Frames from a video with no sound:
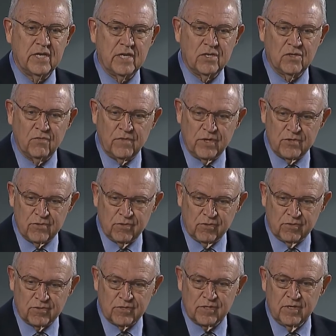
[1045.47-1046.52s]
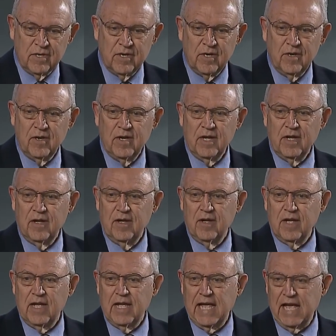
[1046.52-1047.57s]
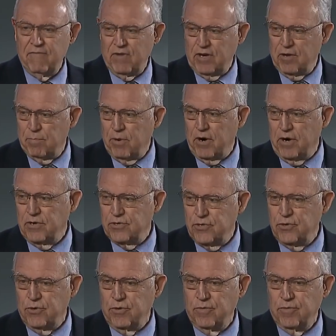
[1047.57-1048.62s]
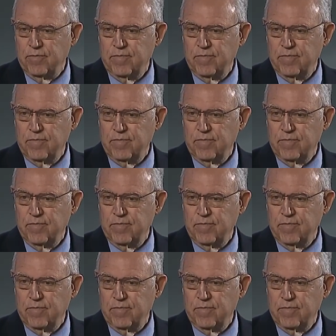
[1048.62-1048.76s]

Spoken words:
individuals having a part too.